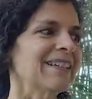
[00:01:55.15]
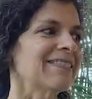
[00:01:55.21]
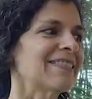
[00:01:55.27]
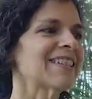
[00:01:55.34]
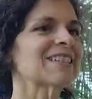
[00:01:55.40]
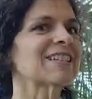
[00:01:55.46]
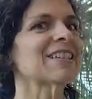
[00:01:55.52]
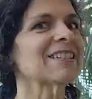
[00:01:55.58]

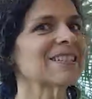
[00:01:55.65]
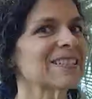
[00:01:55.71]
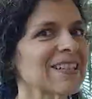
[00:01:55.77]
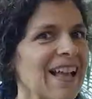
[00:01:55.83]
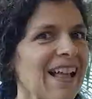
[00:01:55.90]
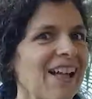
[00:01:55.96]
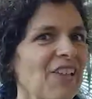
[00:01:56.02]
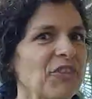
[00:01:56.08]
This isn't
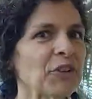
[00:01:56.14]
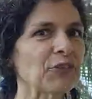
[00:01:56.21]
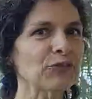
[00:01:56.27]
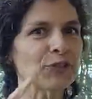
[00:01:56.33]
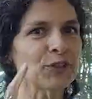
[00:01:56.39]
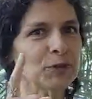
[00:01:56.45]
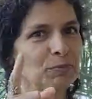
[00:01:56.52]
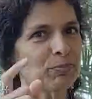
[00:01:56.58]
a healthy
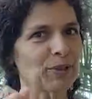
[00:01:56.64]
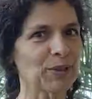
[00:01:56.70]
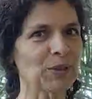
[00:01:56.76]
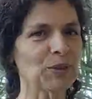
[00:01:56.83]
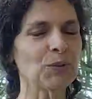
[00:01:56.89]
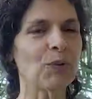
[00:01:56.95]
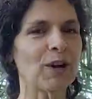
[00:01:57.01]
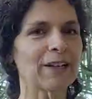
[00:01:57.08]
fruit, but
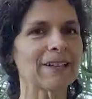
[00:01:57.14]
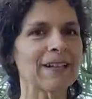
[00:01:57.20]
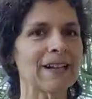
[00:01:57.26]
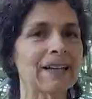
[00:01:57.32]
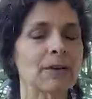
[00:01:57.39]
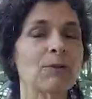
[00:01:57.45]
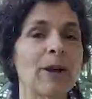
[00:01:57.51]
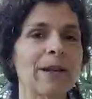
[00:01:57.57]
you want it
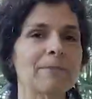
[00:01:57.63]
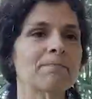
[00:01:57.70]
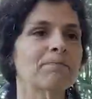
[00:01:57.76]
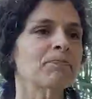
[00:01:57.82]
anyway.